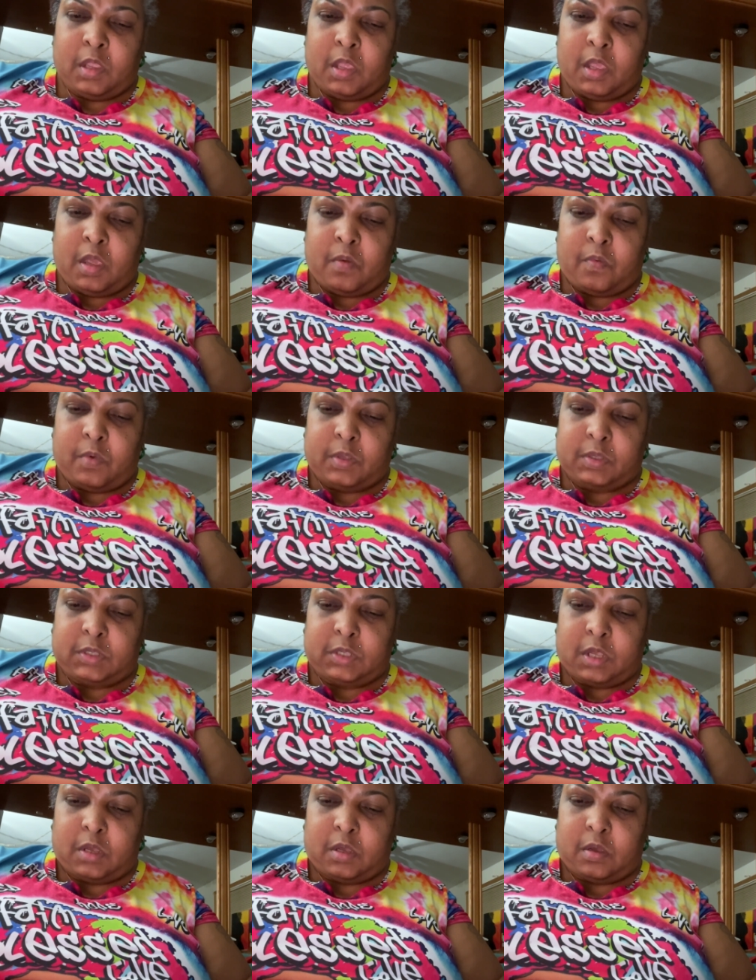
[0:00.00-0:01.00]
it was
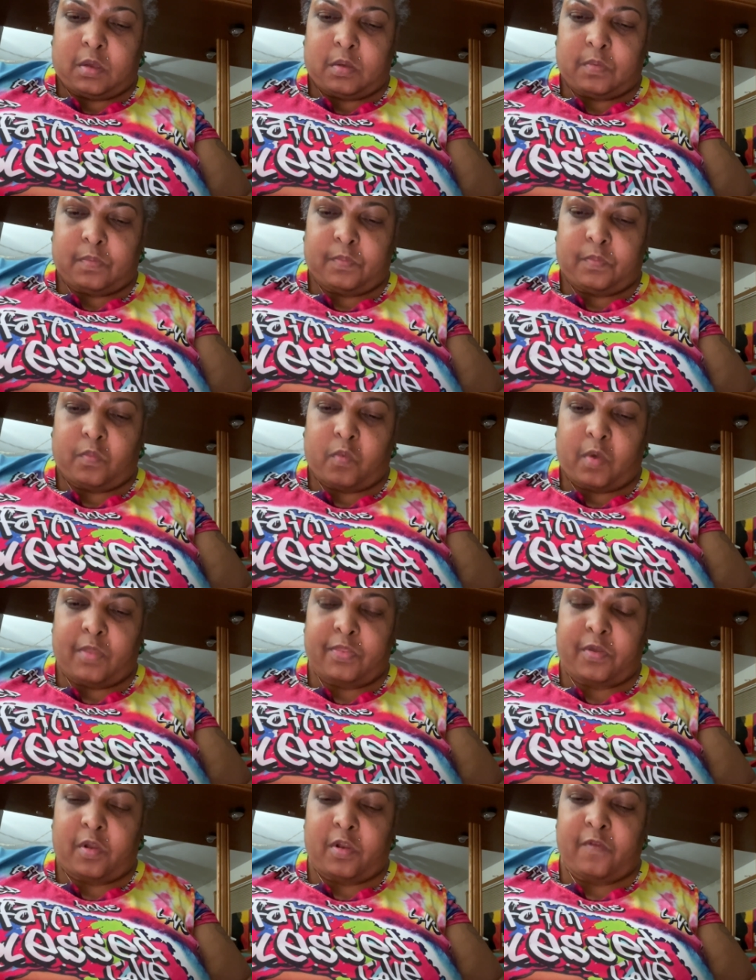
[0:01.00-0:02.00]
uh
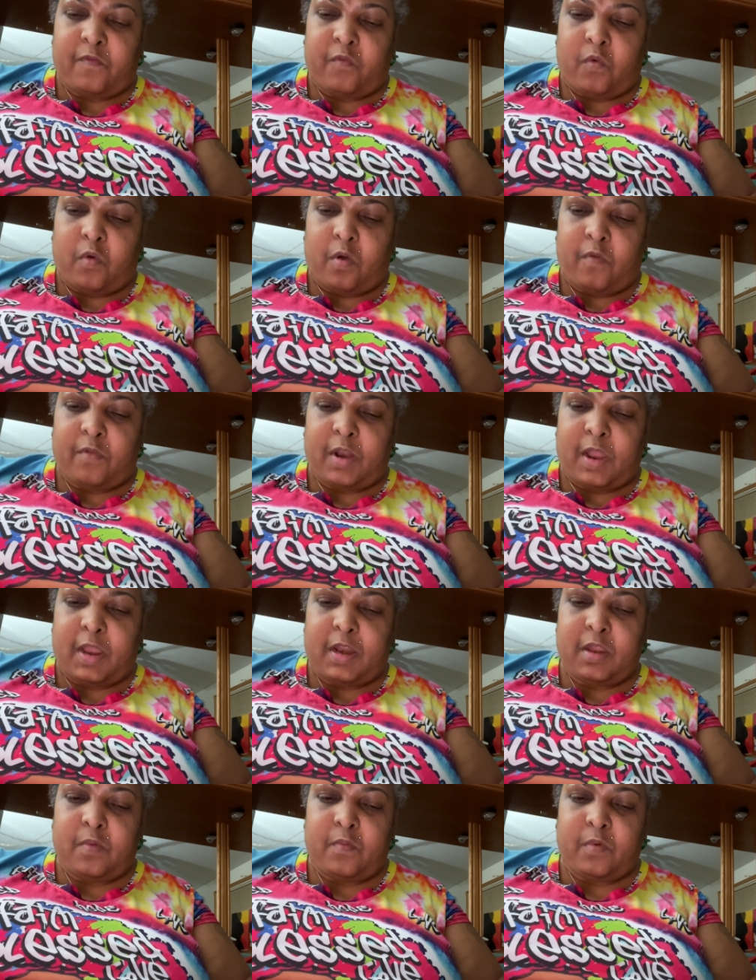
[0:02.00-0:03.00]
134 over
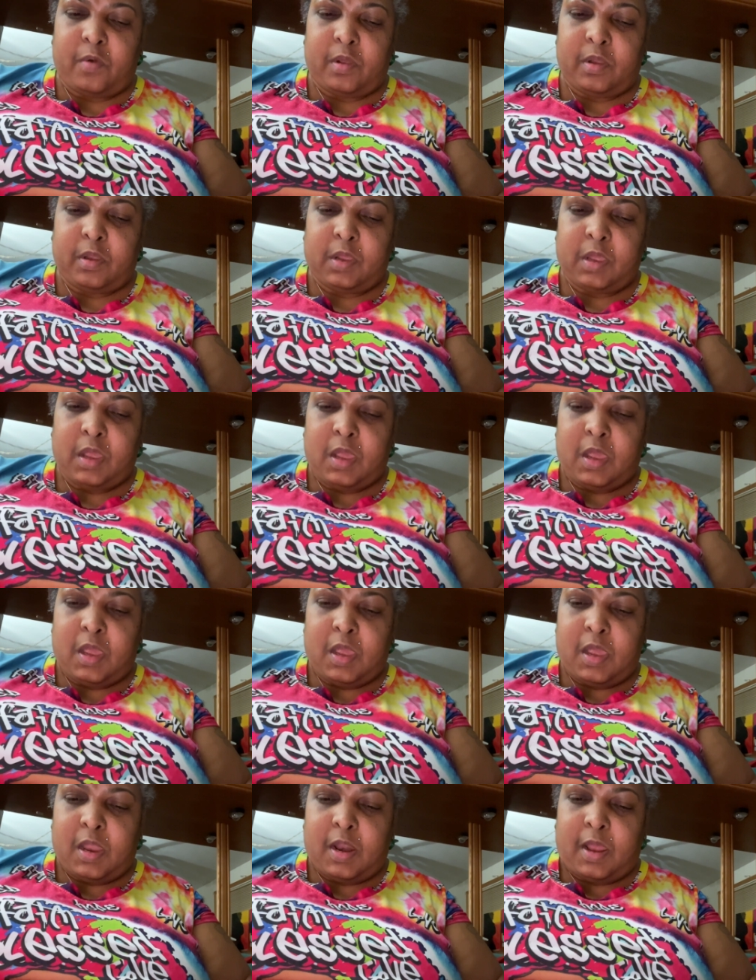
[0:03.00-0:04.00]
91.
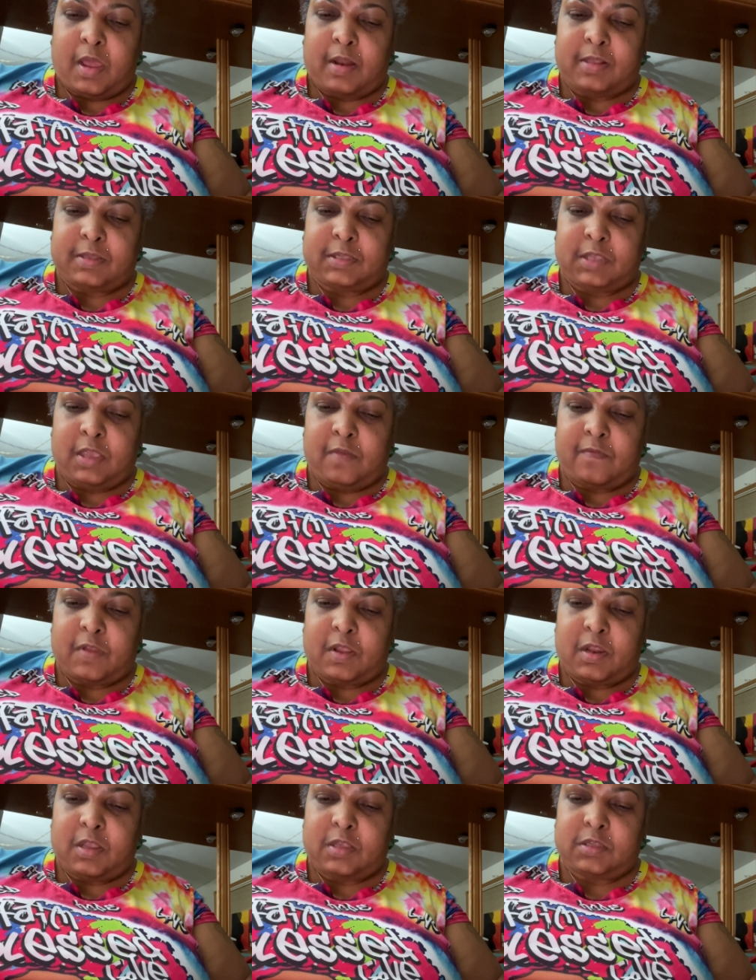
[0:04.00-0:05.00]
And now this
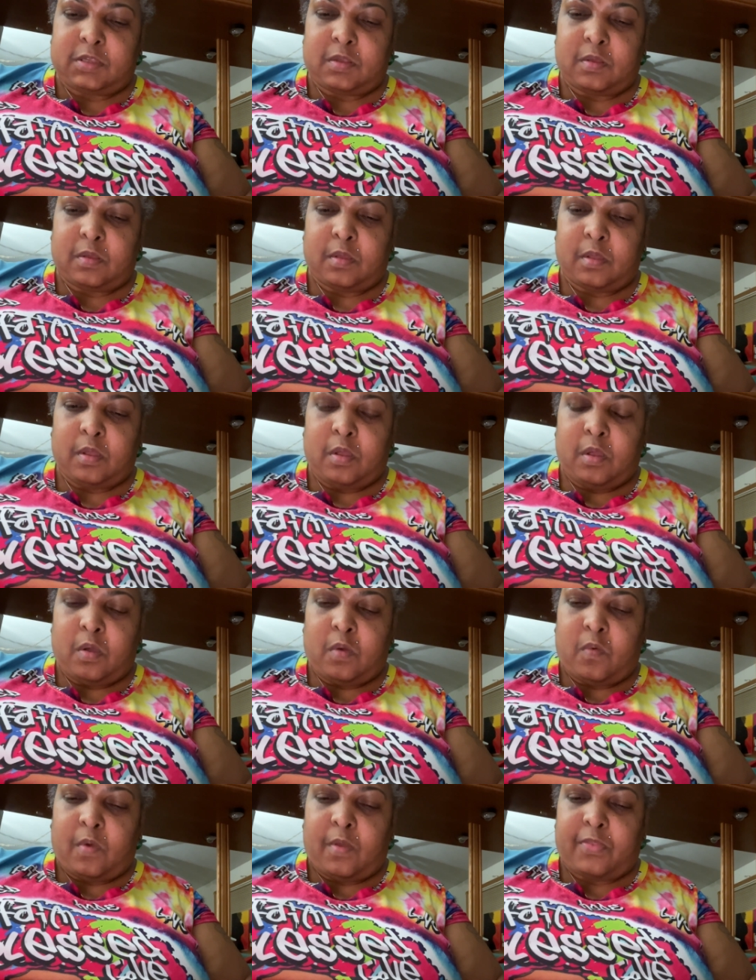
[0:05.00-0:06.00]
evening is
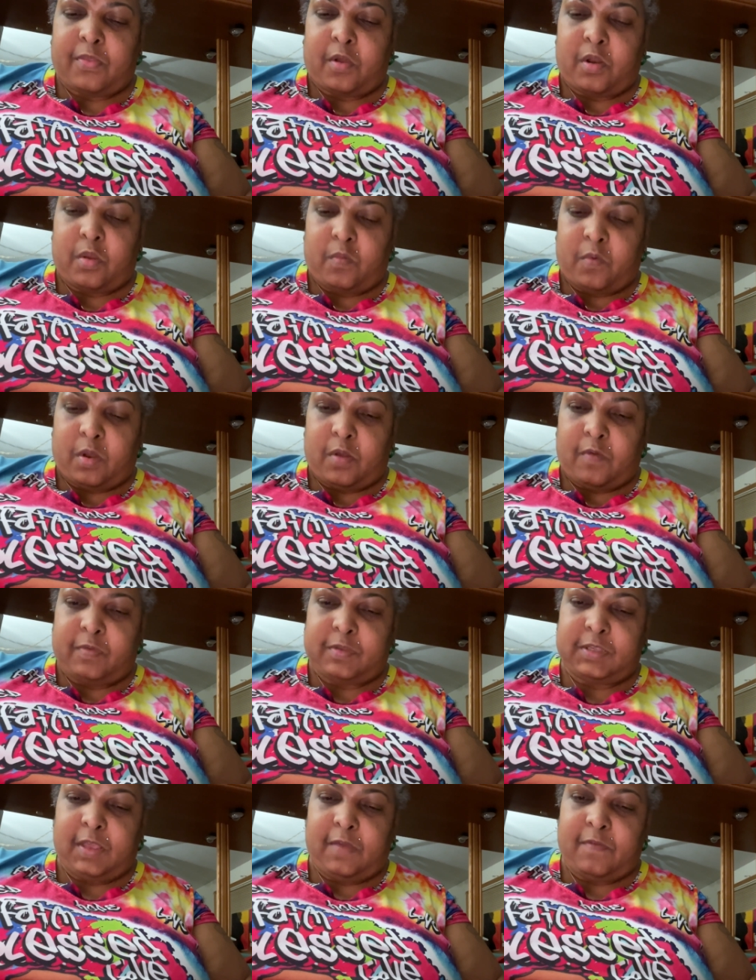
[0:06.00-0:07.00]
131 over
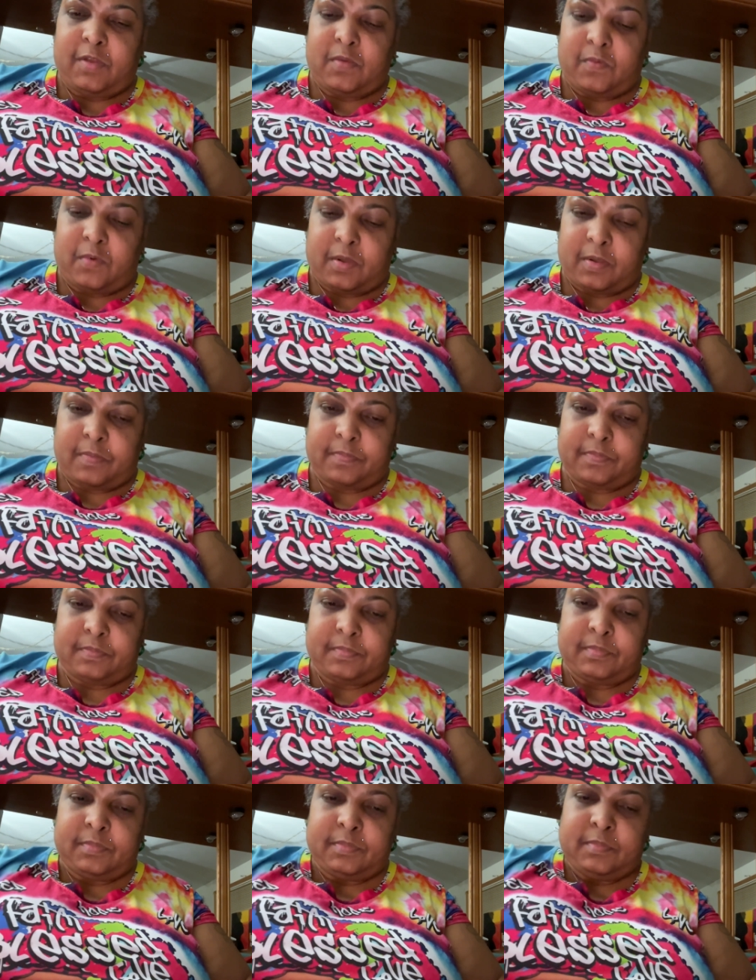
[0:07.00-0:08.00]
71.
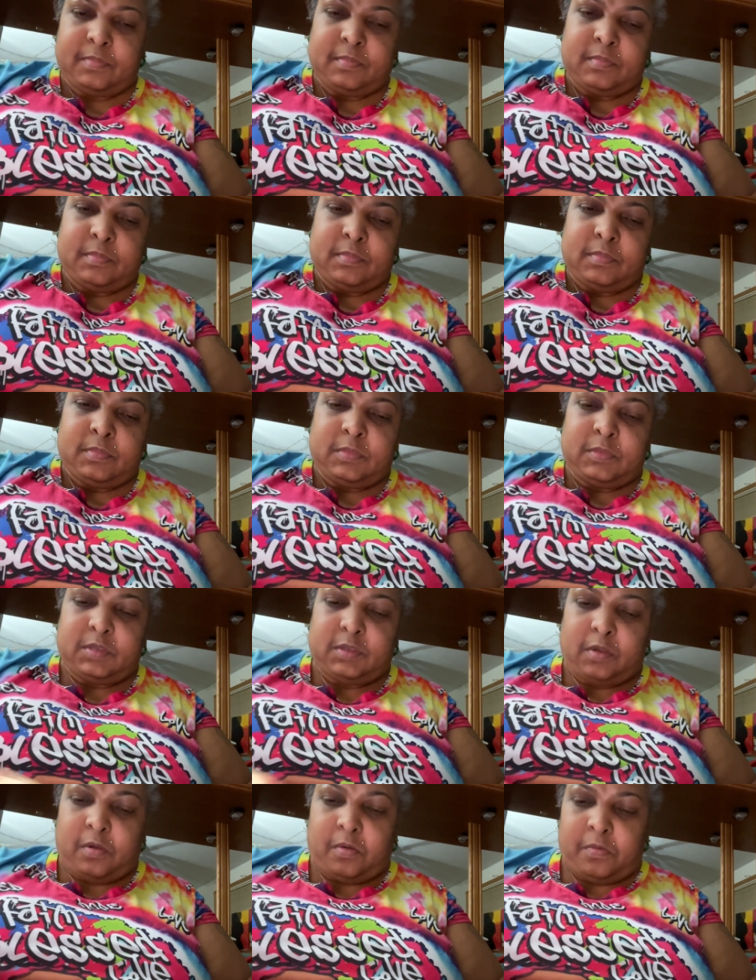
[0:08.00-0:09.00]

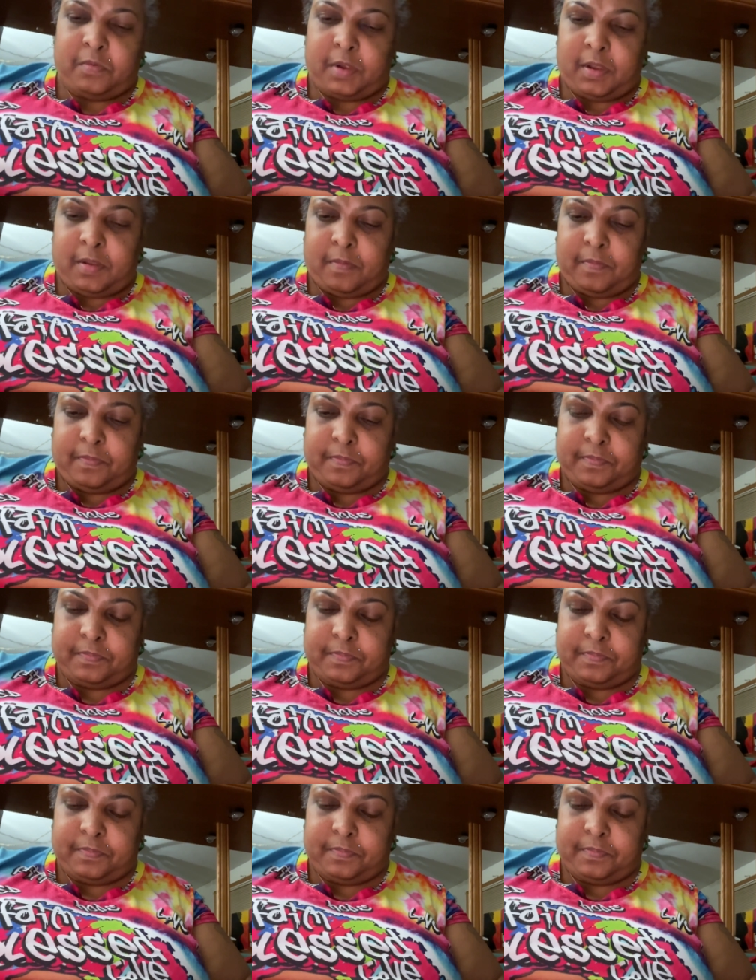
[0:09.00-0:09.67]
It's all right.